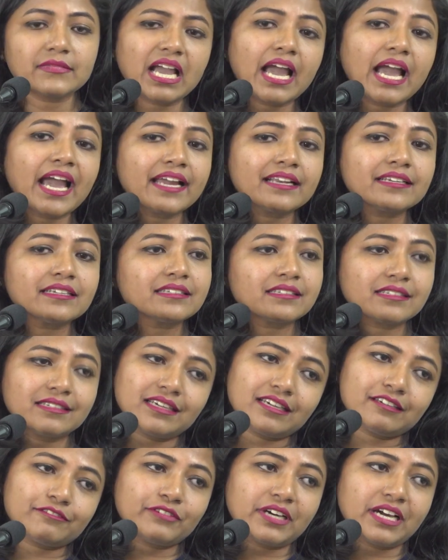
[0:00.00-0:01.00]
And
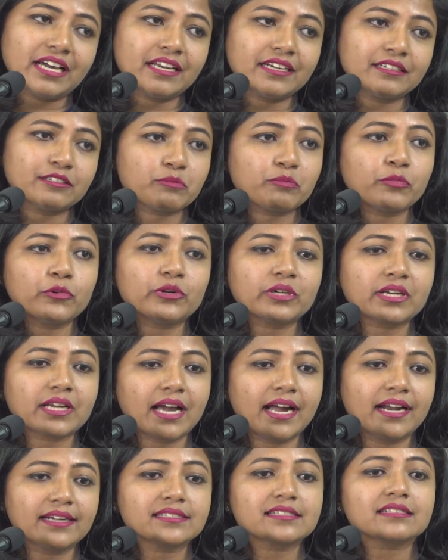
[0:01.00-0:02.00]
if our report
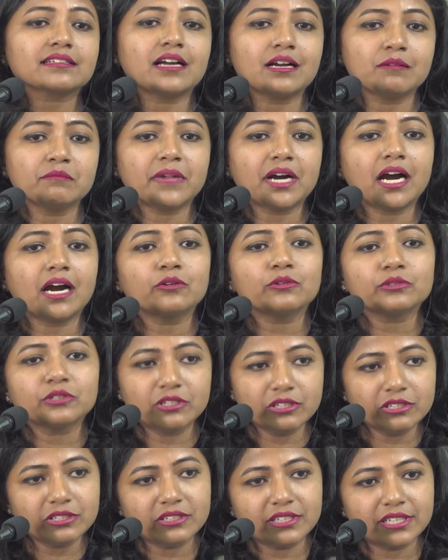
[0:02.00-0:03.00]
cards come out
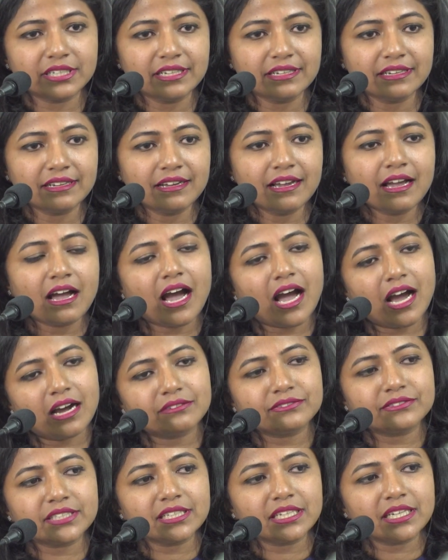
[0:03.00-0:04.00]
good,
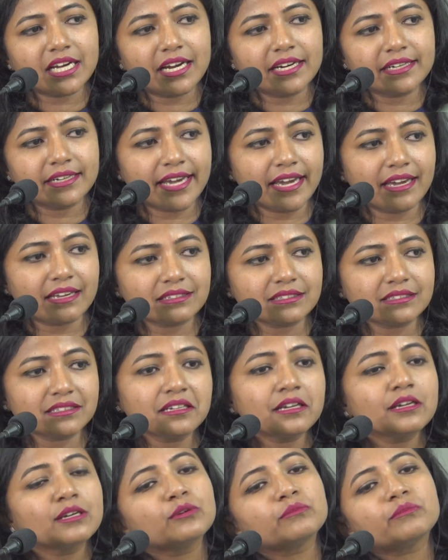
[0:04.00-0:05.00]
after our
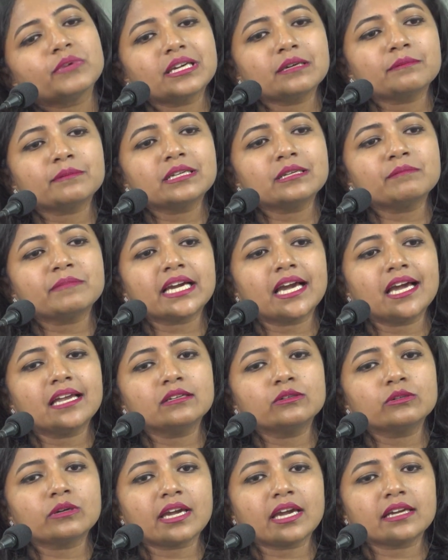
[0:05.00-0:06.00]
death, we will be
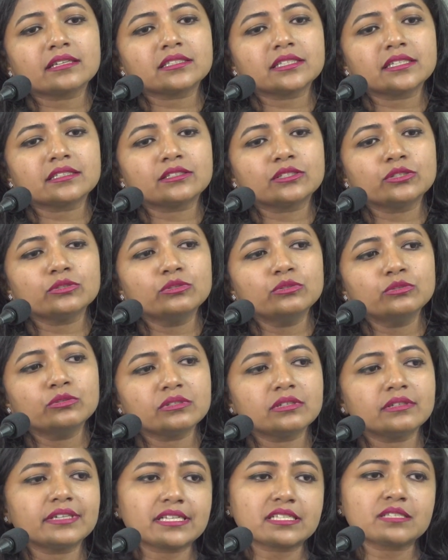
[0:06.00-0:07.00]
allocated
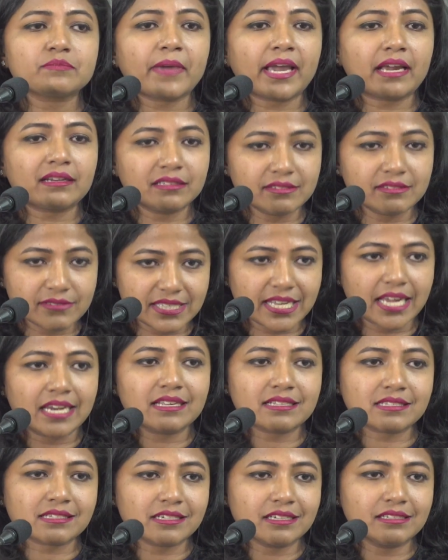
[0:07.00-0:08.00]
to respective
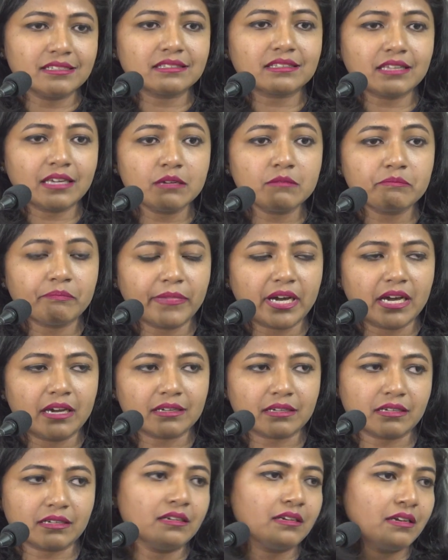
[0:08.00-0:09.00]
celestial theme park,
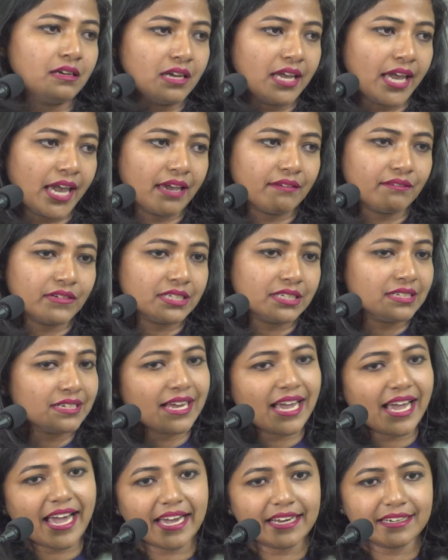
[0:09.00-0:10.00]

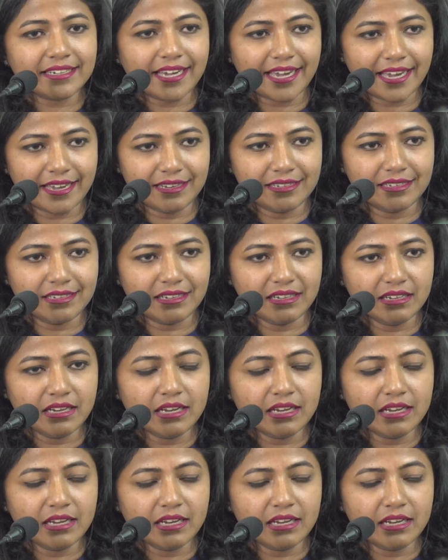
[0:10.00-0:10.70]
heaven and hell.